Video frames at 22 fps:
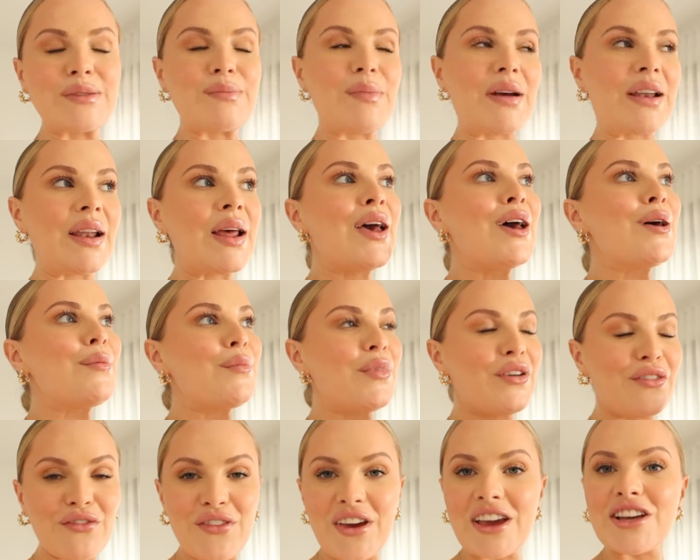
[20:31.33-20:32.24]
But
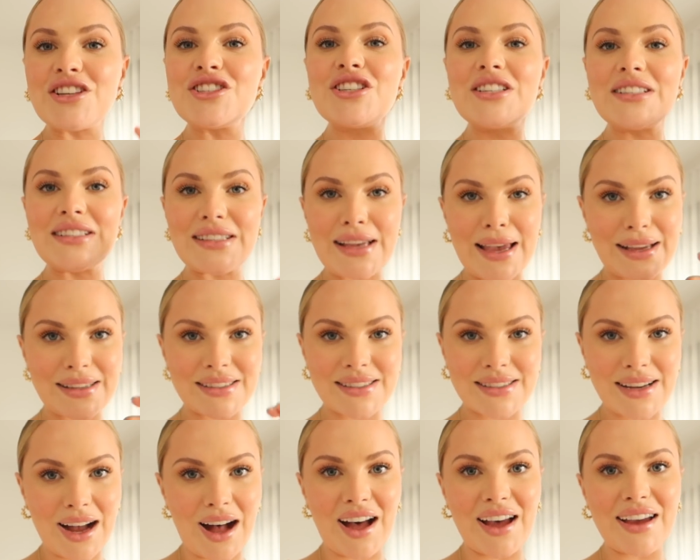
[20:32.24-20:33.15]
perfection takes
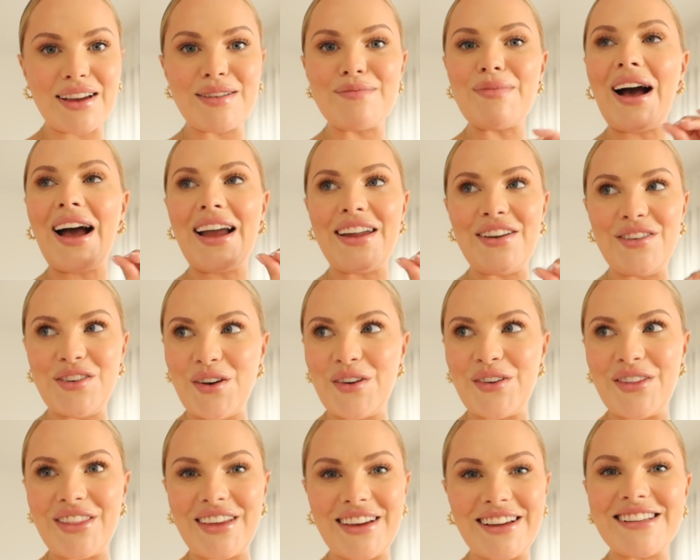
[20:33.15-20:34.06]
time. I
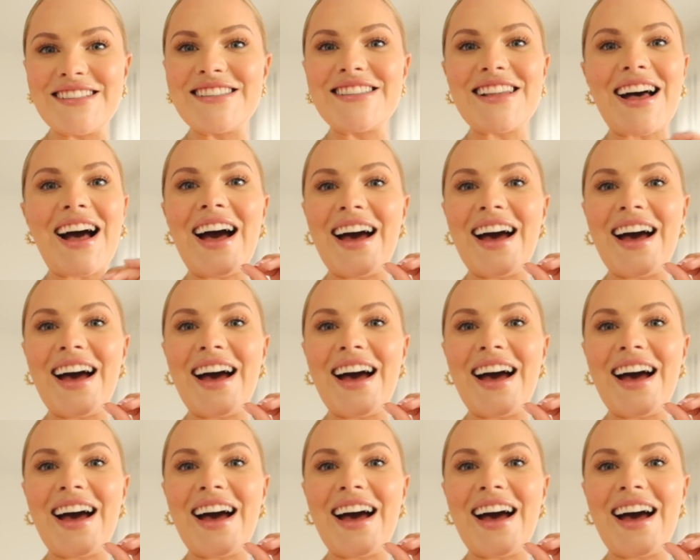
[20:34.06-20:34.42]
know this.